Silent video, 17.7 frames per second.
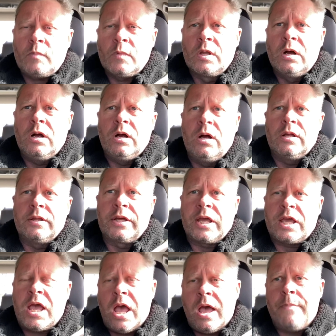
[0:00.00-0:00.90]
uh, the
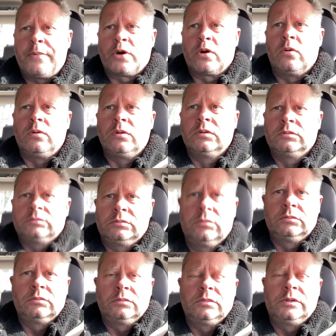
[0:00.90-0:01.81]
Capitol
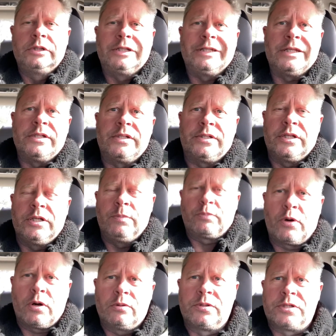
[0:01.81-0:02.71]
DC
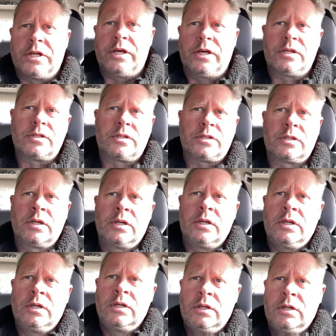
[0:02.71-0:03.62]
protests
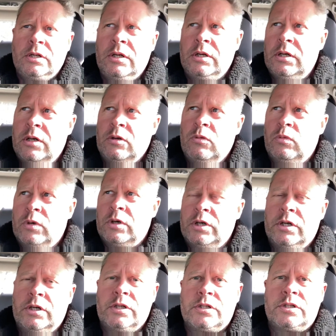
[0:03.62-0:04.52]

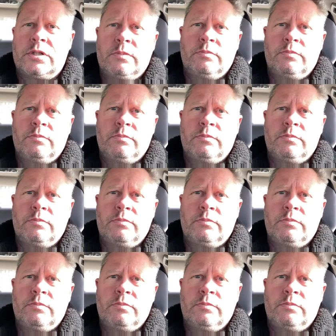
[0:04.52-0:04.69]
was